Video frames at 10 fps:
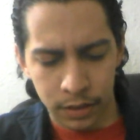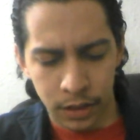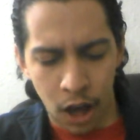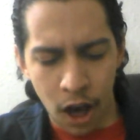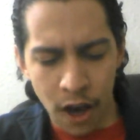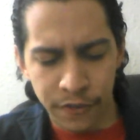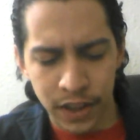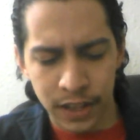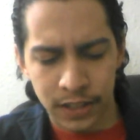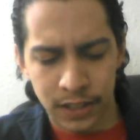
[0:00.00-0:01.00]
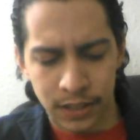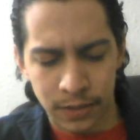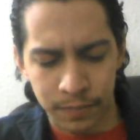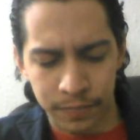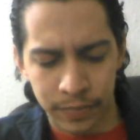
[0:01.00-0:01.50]
the
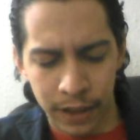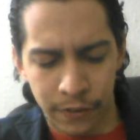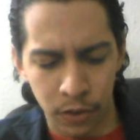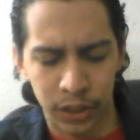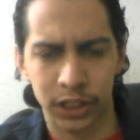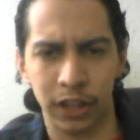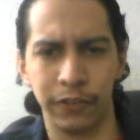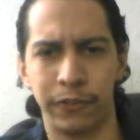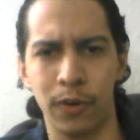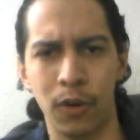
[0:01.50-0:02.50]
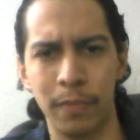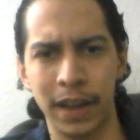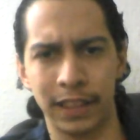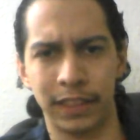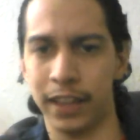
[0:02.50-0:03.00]
offense, they focus on four
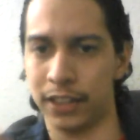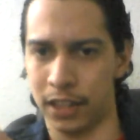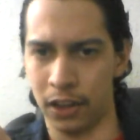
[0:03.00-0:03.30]
main things,